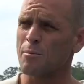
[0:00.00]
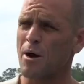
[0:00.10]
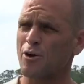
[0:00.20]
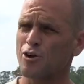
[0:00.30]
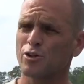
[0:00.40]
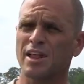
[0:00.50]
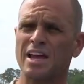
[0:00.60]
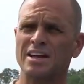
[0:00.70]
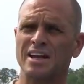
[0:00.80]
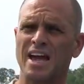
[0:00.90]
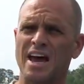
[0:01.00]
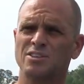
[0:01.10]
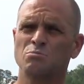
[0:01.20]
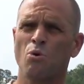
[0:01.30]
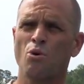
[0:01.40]
about your landing
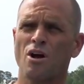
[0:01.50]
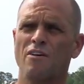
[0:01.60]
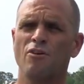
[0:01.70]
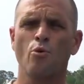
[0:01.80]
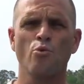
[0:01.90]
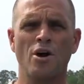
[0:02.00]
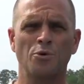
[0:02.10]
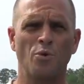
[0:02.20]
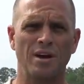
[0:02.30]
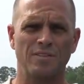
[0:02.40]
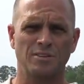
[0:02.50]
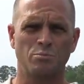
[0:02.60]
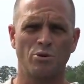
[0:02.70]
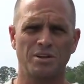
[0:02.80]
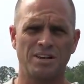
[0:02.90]
as more of a runway at
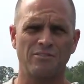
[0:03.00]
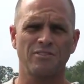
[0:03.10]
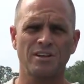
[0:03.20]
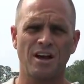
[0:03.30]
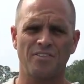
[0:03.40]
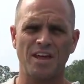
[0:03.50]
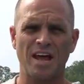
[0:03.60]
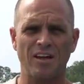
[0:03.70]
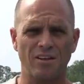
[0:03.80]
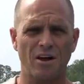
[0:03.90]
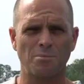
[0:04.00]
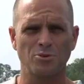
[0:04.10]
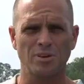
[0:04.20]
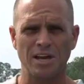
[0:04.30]
this point, definitely not that helicopter